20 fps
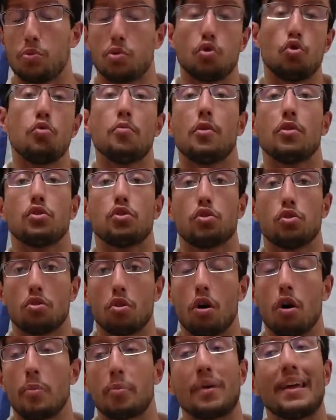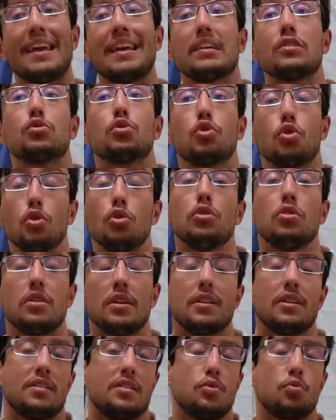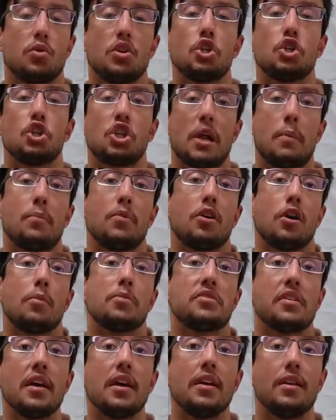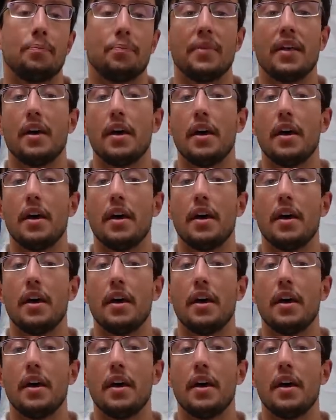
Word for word: so you must stop is good. And this is when shame comes in.